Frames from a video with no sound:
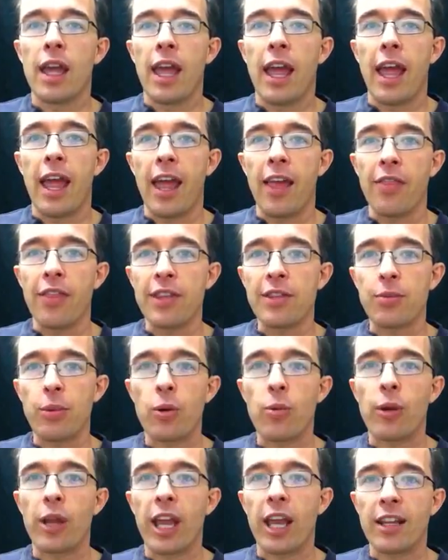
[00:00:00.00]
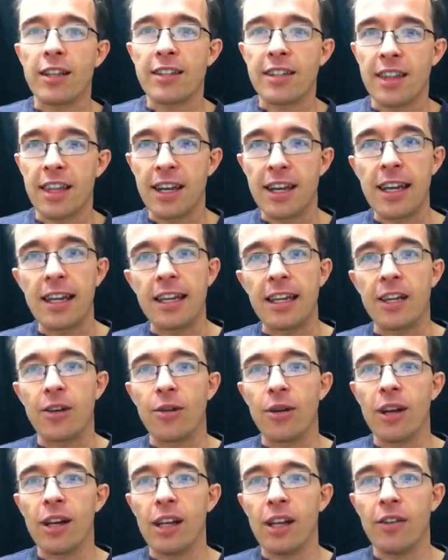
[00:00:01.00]
And this week we get into the nitty
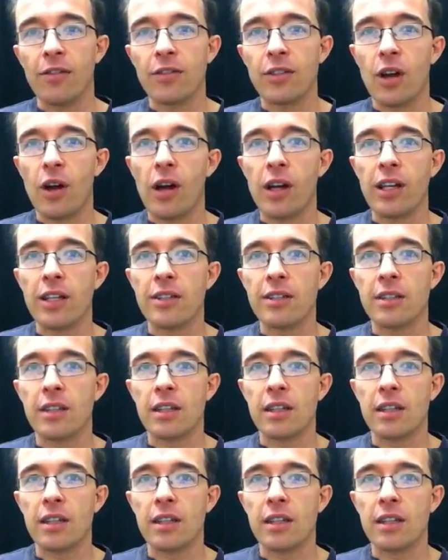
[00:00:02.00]
gritty of Titus,